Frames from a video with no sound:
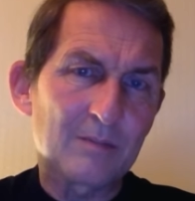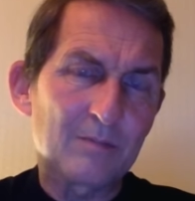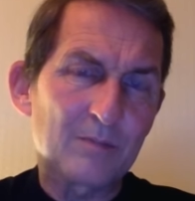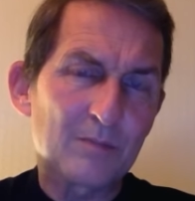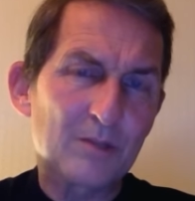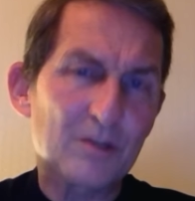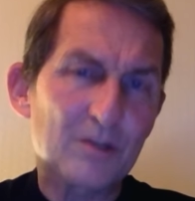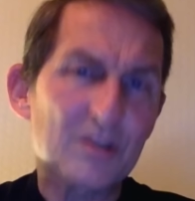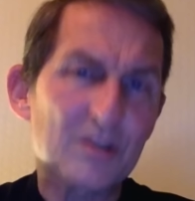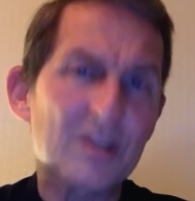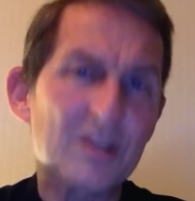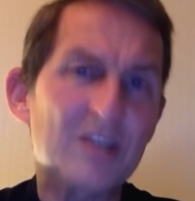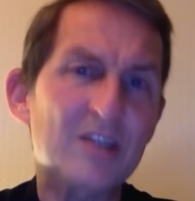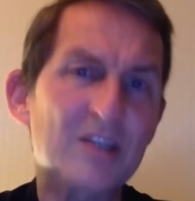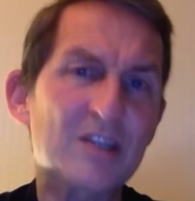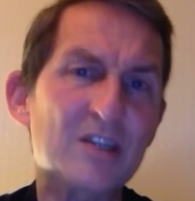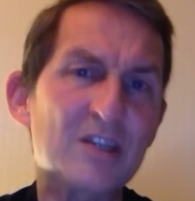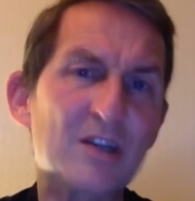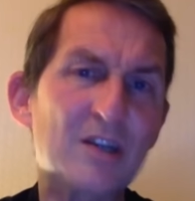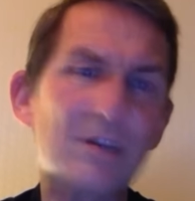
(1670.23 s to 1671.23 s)
because they
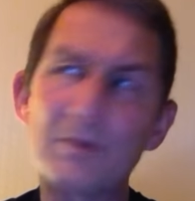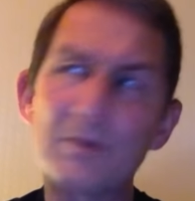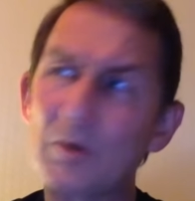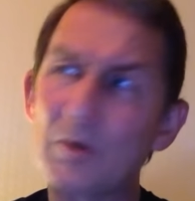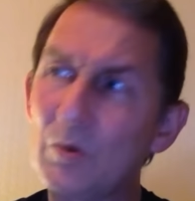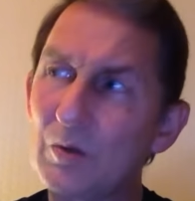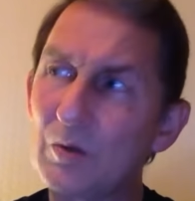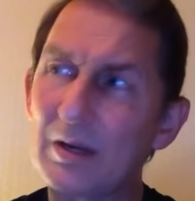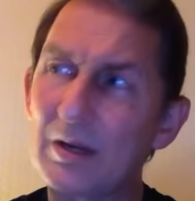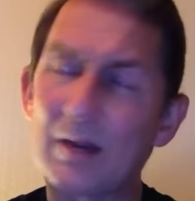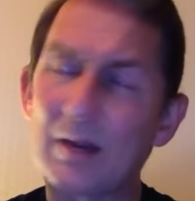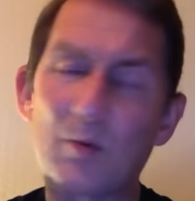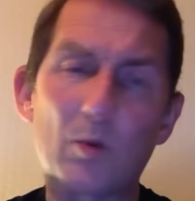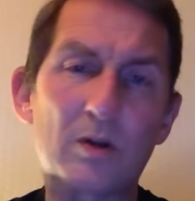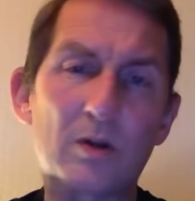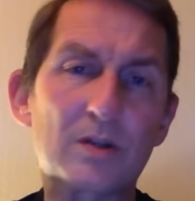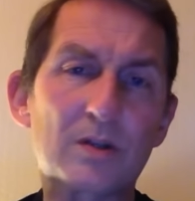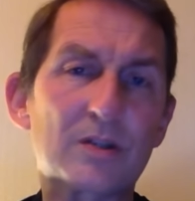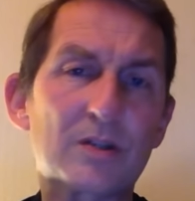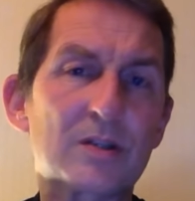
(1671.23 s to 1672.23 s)
discovered who Glenn
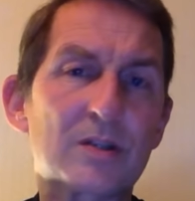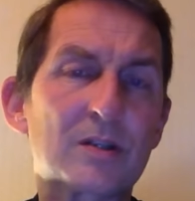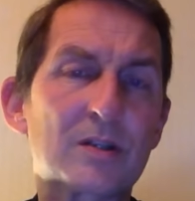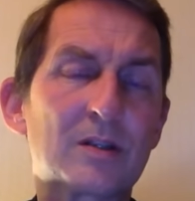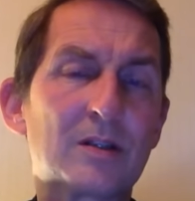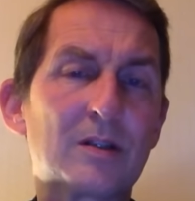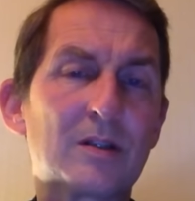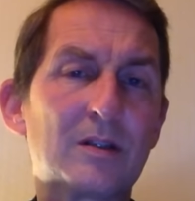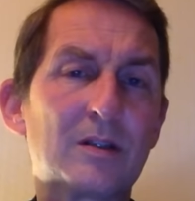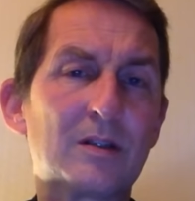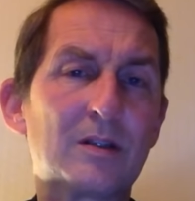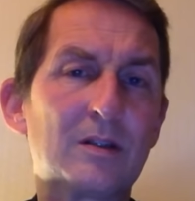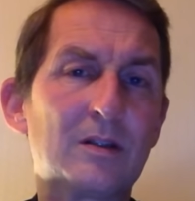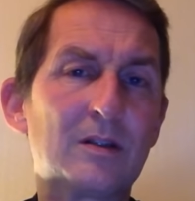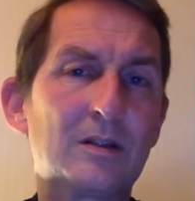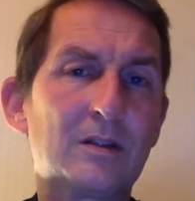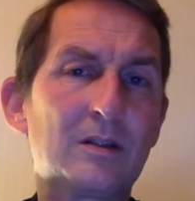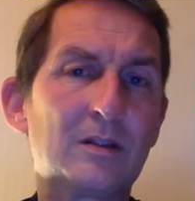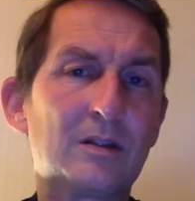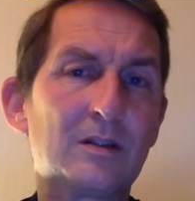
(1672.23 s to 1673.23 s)
was.
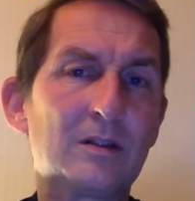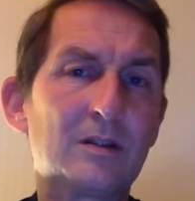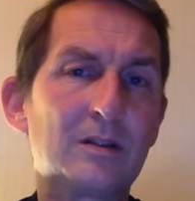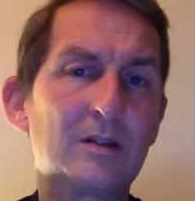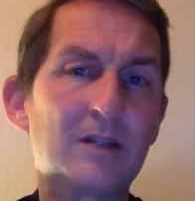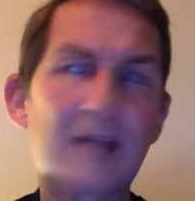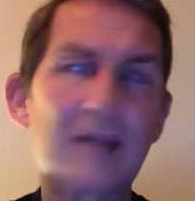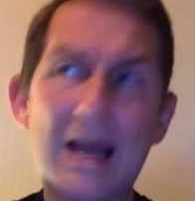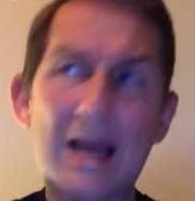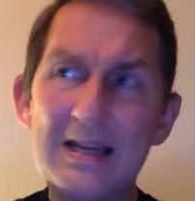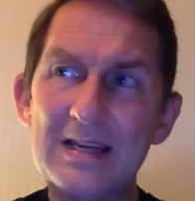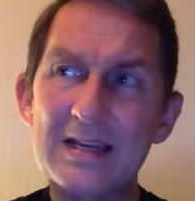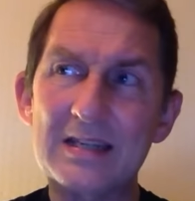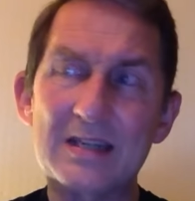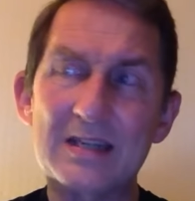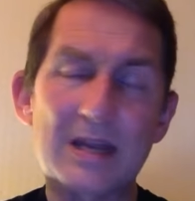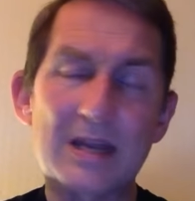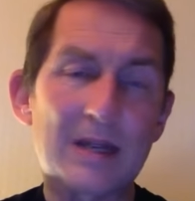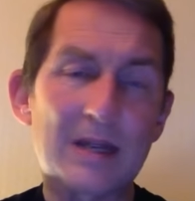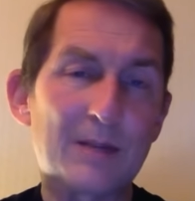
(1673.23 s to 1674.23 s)
They'd had his
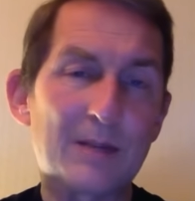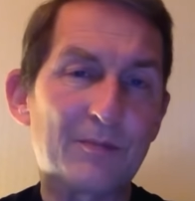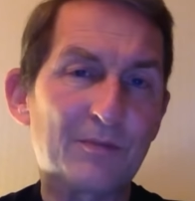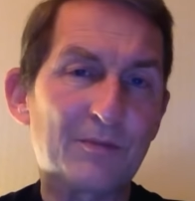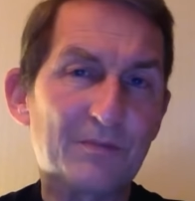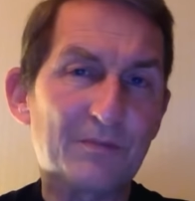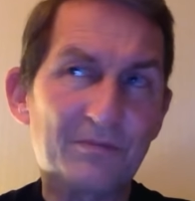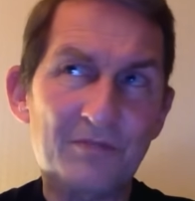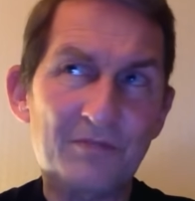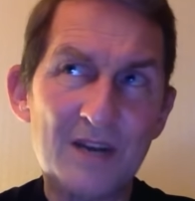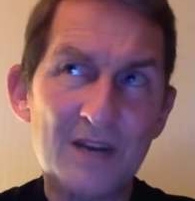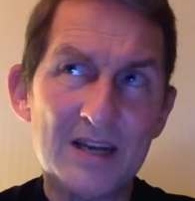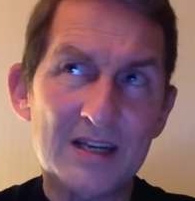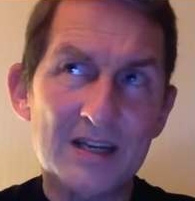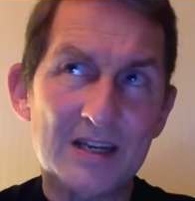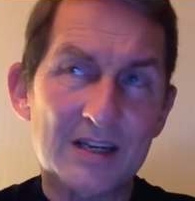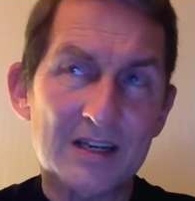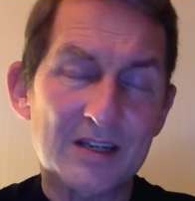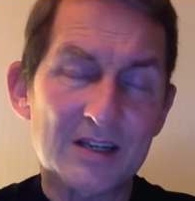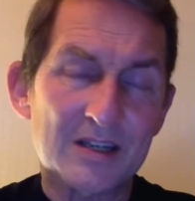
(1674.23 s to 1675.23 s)
name from
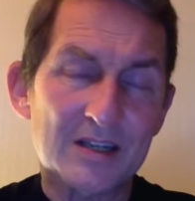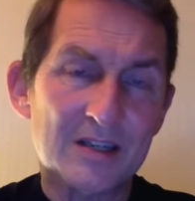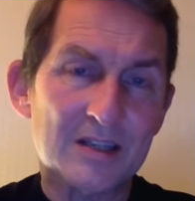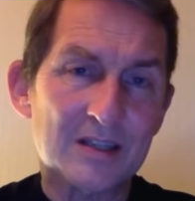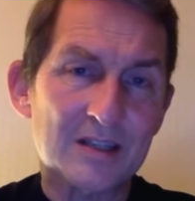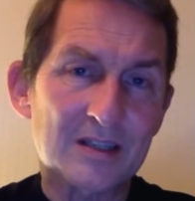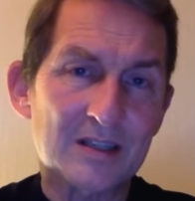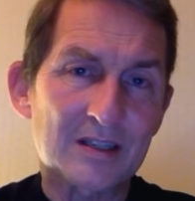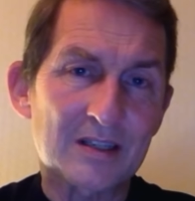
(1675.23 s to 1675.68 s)
friends.